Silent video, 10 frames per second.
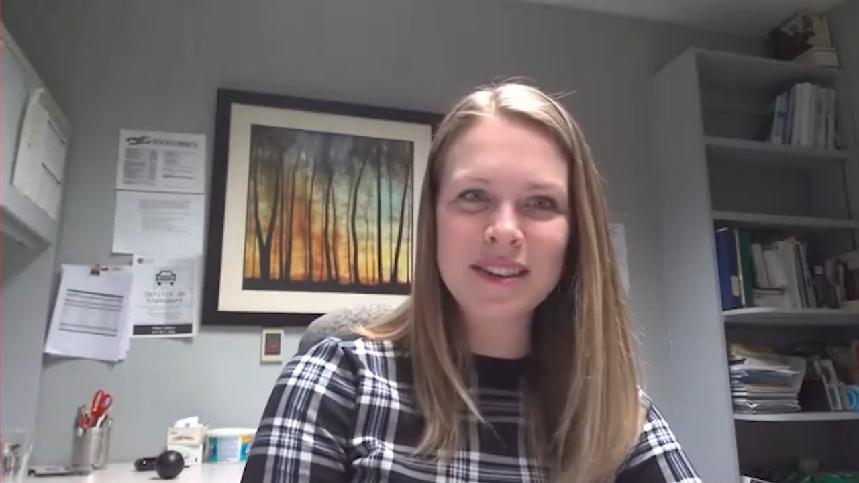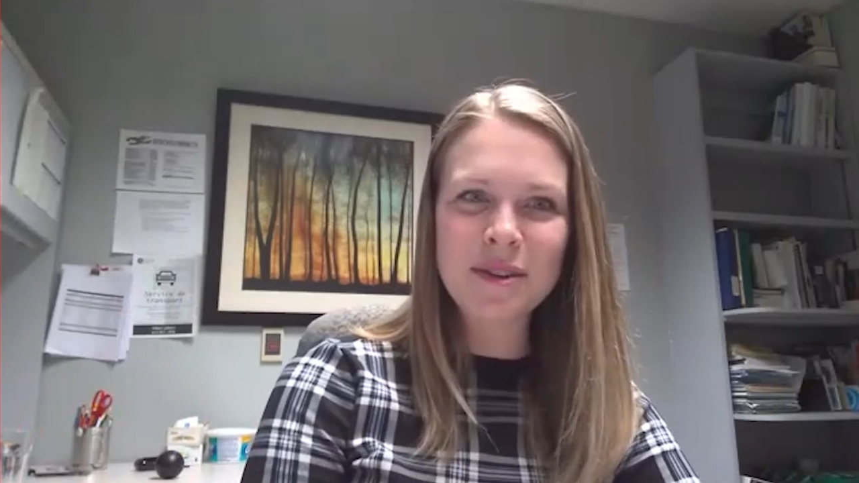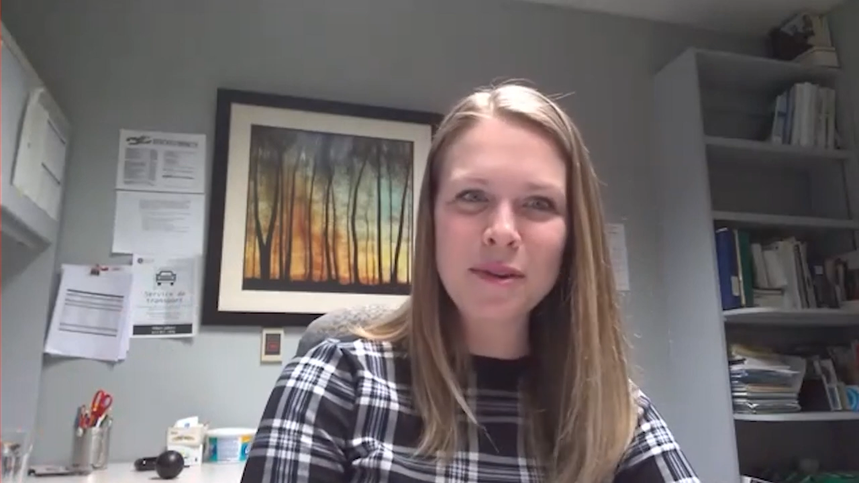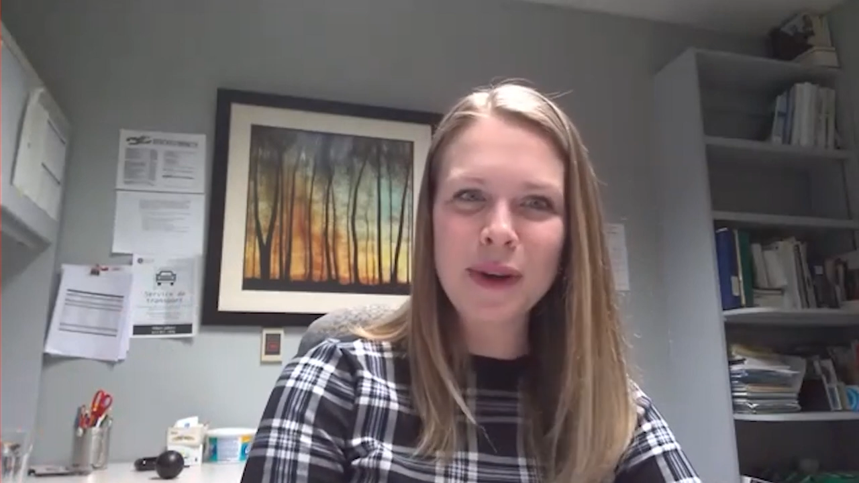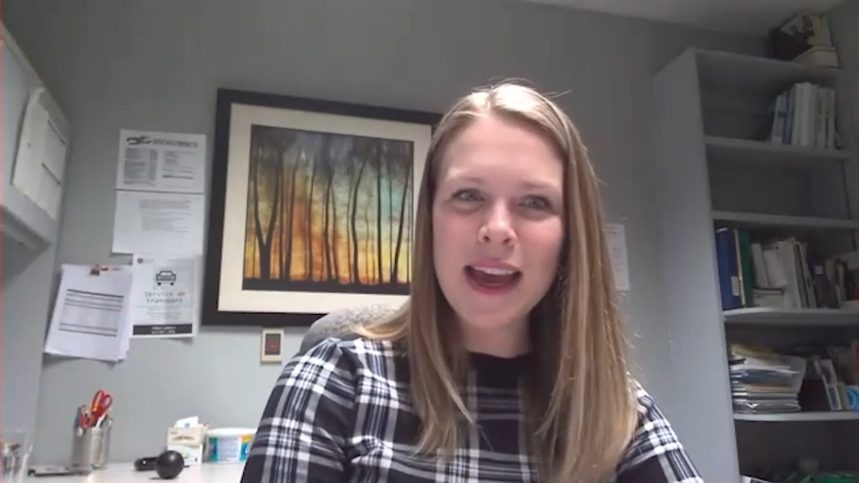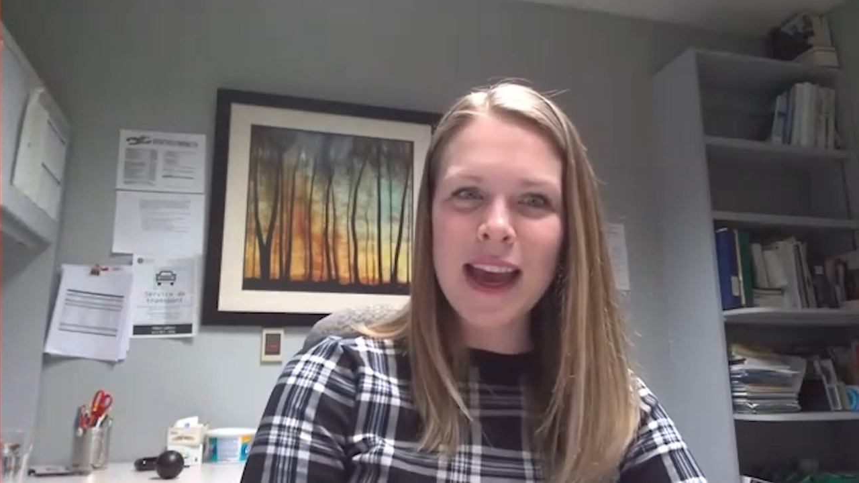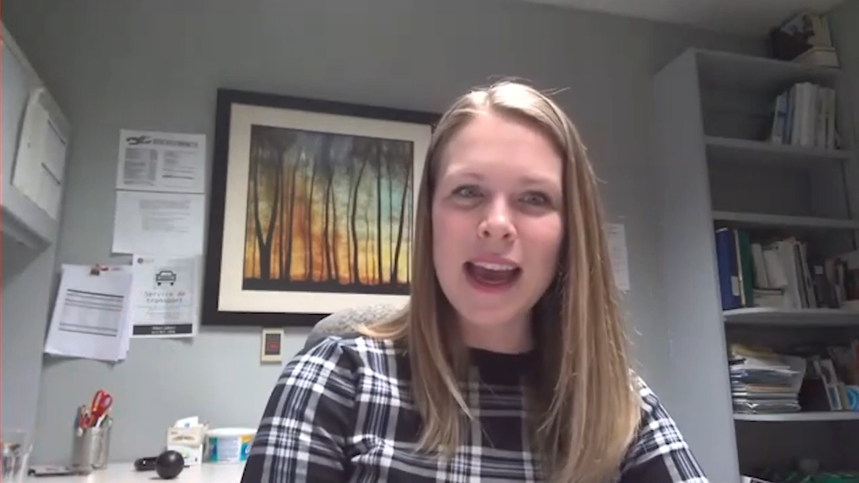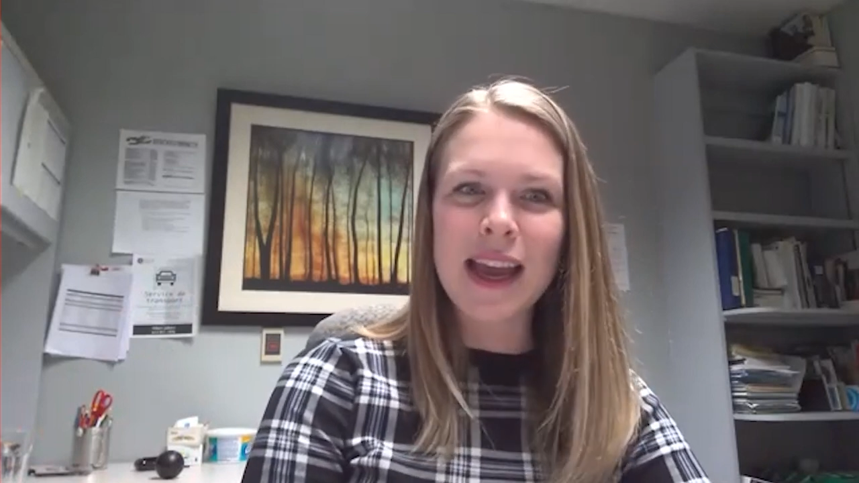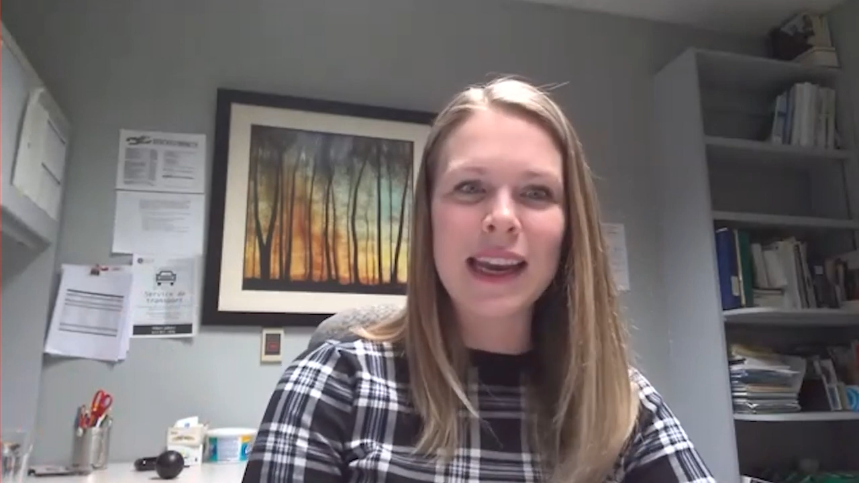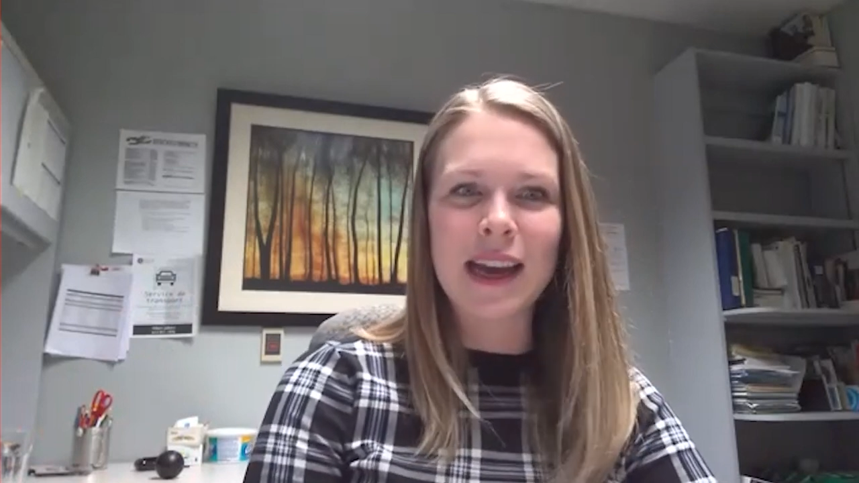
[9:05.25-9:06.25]
to,
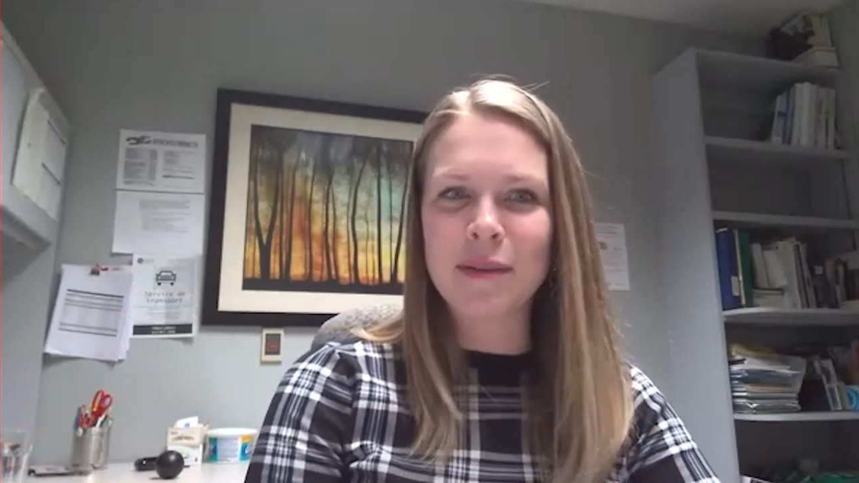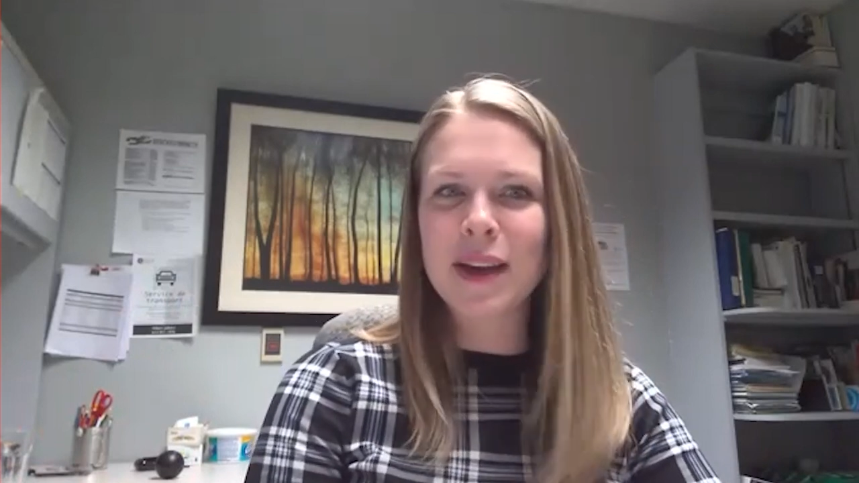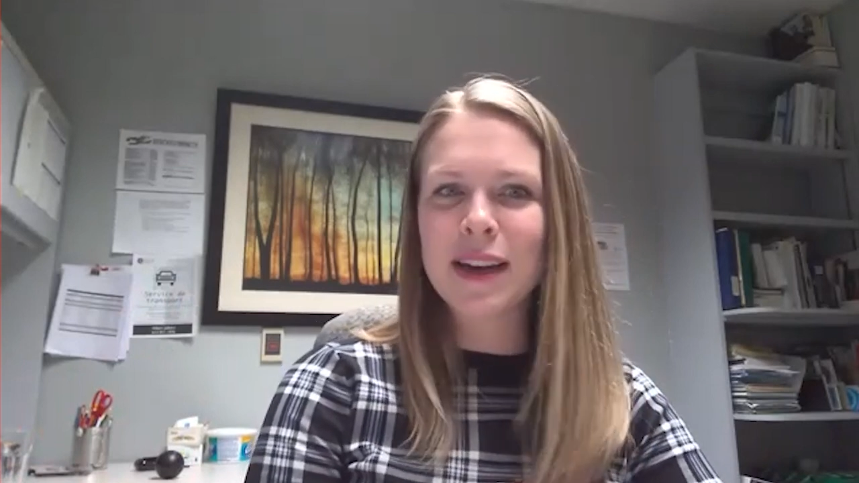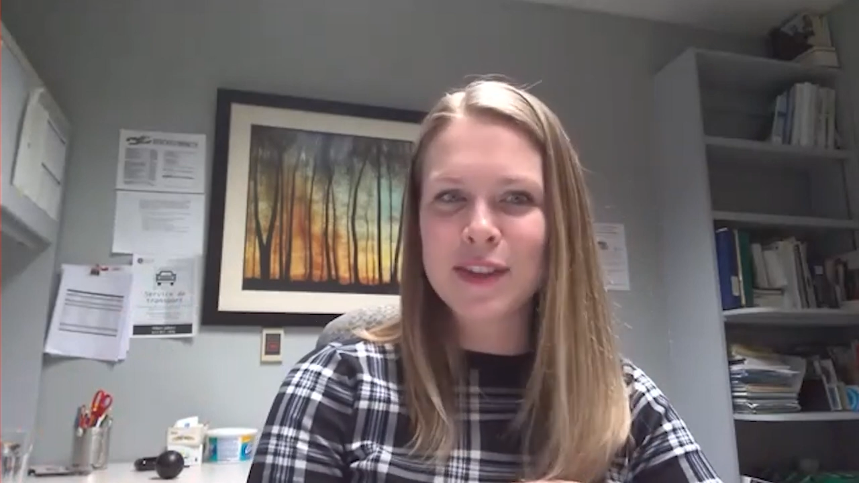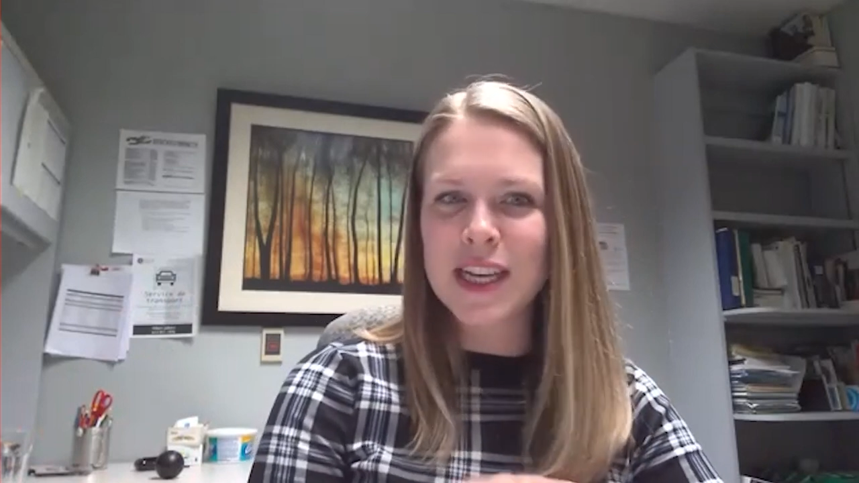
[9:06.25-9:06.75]
and now I'm kind of